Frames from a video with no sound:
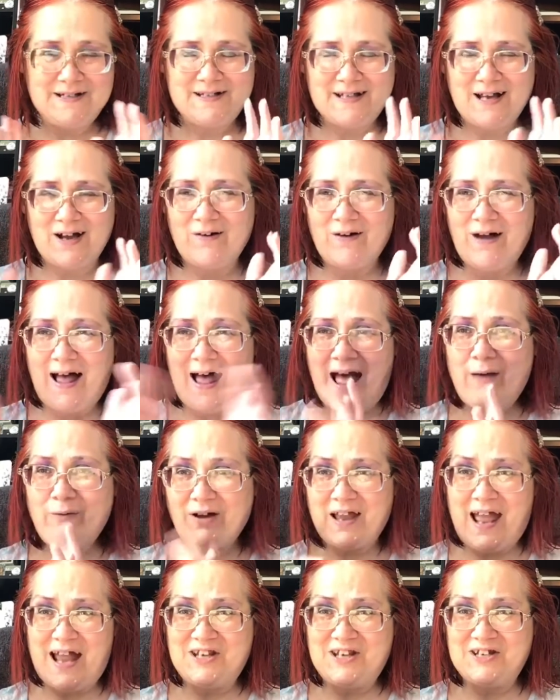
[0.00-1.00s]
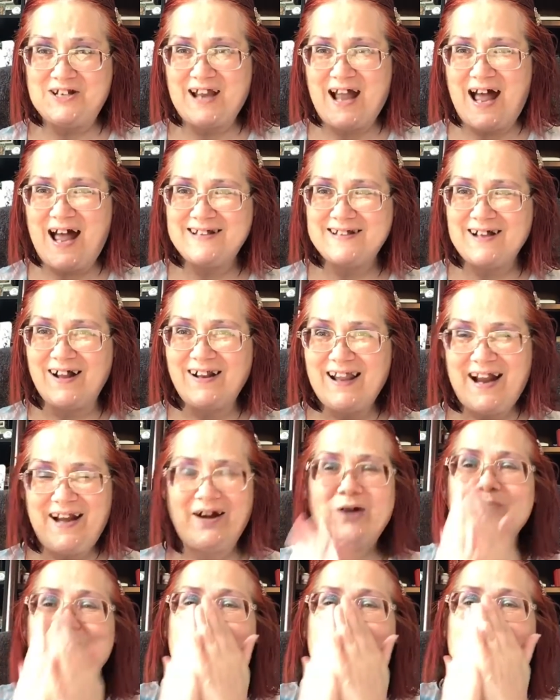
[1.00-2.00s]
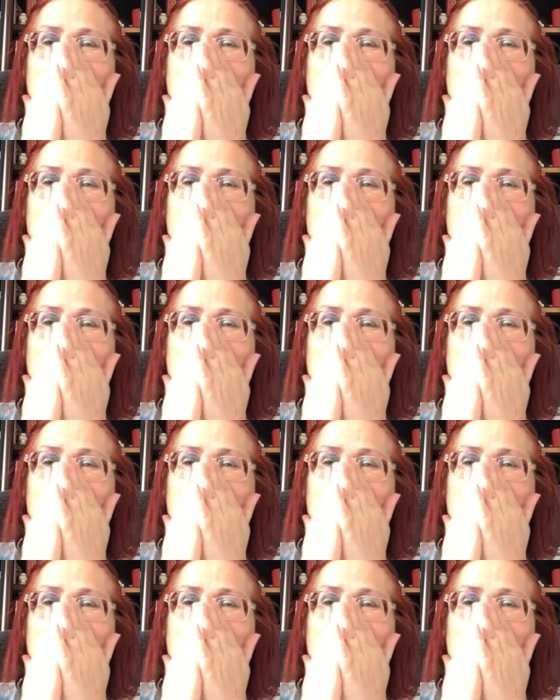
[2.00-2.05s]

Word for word: So I will catch you guys all later.